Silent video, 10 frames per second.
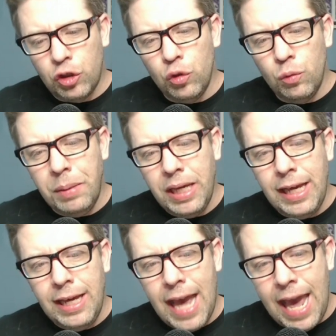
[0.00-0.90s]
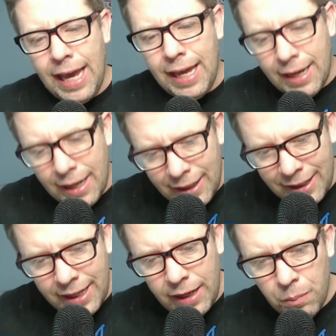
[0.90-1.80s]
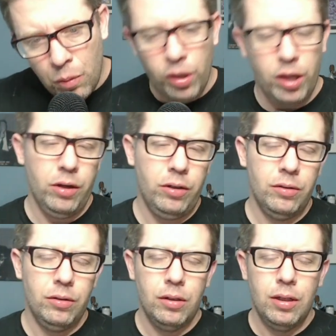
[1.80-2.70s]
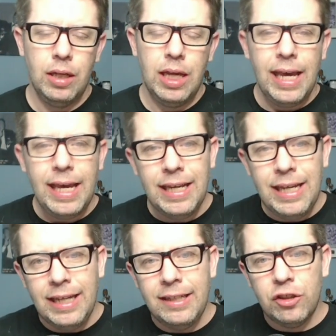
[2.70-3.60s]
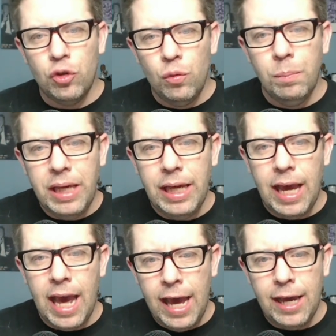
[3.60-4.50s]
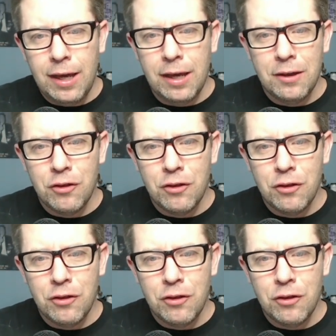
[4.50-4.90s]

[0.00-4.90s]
to be an elite point guard. He needs to be a